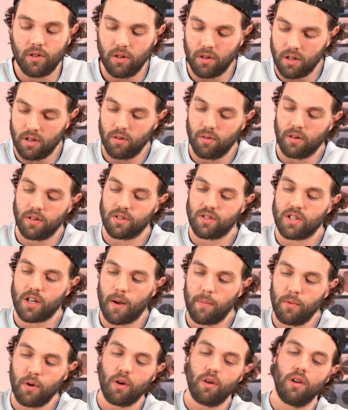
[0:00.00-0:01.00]
You can do it at
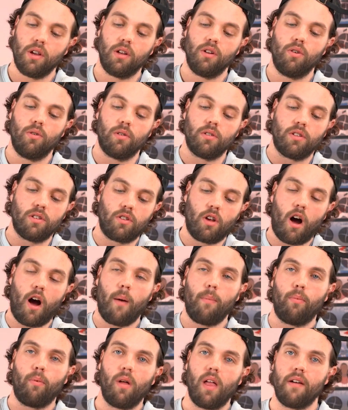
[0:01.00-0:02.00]
subdir, you can do it at the
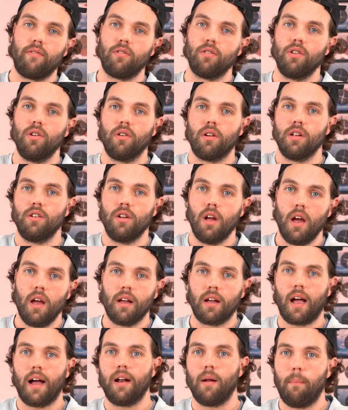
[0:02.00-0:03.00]
top level, you can
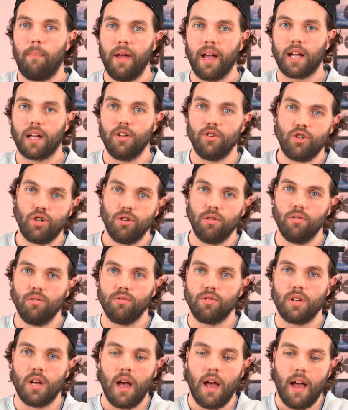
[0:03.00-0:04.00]
kind of pick and
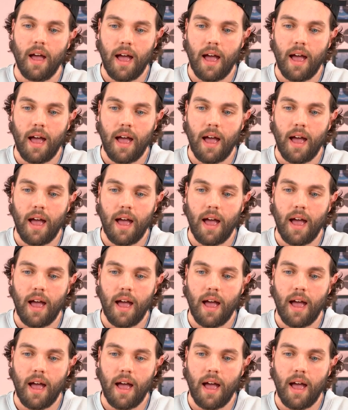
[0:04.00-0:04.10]
choose,